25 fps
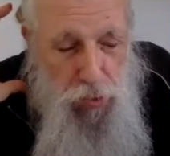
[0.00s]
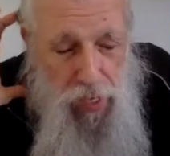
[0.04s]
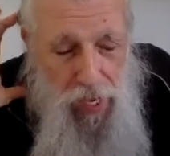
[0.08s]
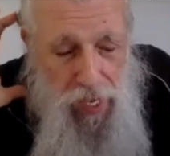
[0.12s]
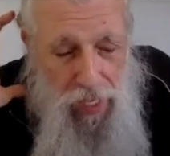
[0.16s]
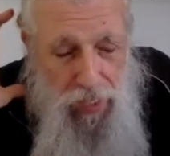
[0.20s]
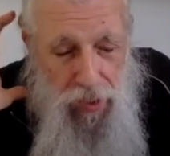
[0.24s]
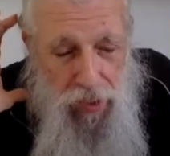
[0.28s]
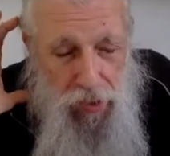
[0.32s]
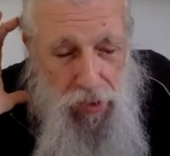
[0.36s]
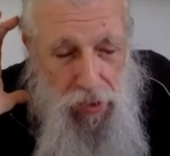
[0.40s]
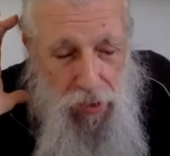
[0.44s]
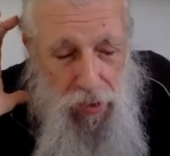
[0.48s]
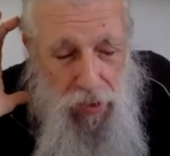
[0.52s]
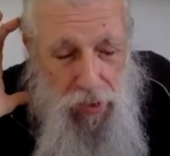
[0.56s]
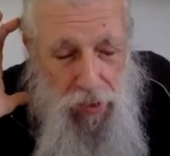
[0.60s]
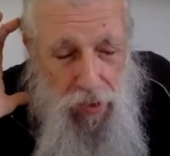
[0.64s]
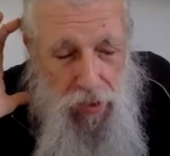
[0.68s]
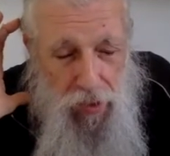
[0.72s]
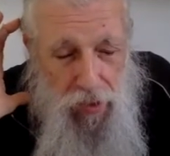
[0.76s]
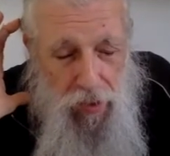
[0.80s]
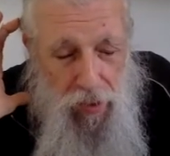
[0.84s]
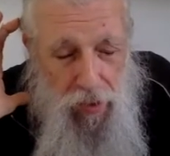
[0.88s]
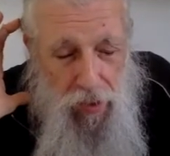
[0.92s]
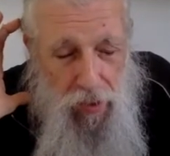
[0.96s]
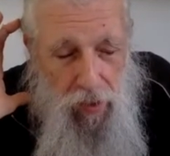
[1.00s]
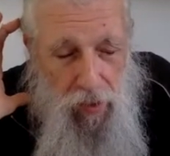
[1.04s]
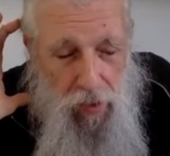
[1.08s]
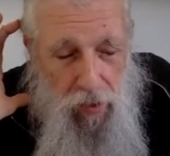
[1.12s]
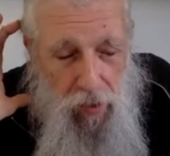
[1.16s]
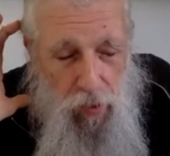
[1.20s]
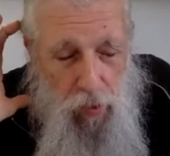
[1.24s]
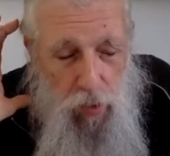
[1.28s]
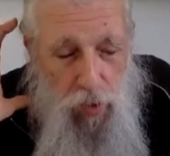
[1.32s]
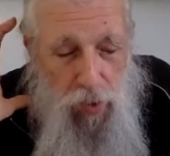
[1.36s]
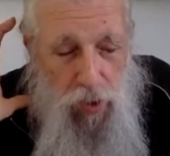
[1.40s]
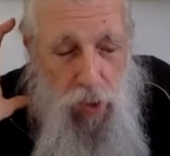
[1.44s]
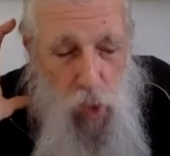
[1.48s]
nature
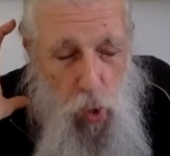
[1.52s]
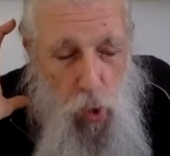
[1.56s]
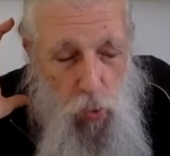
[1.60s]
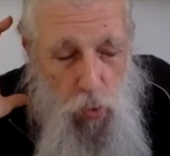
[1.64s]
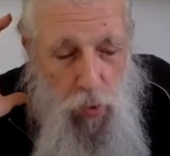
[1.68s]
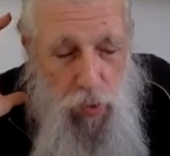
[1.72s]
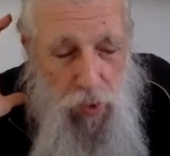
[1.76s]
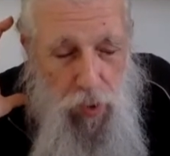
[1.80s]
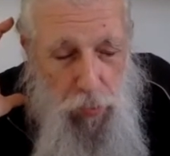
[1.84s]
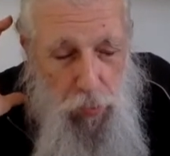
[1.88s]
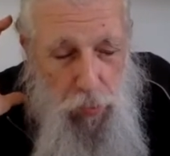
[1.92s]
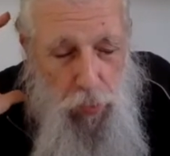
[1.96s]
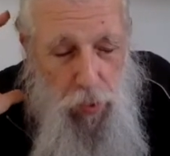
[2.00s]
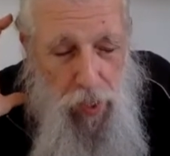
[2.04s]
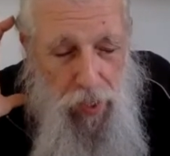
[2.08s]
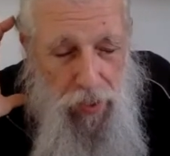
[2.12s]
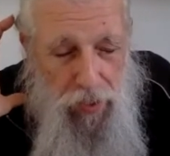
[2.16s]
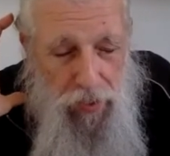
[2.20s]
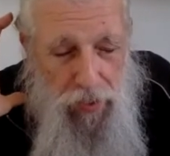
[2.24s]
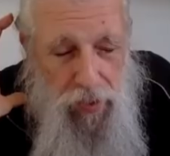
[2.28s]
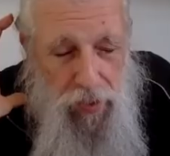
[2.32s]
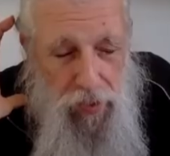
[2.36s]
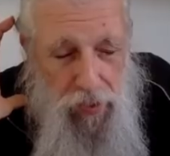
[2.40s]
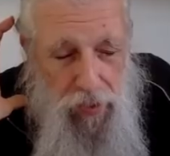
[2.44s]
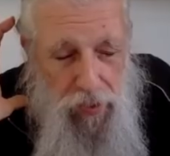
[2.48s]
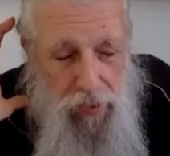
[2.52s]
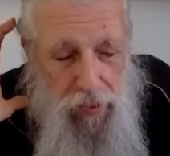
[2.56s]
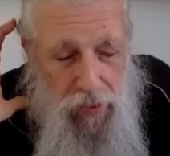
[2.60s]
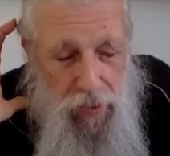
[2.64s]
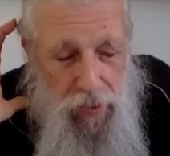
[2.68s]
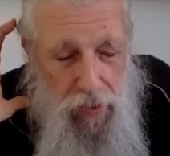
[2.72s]
was always present,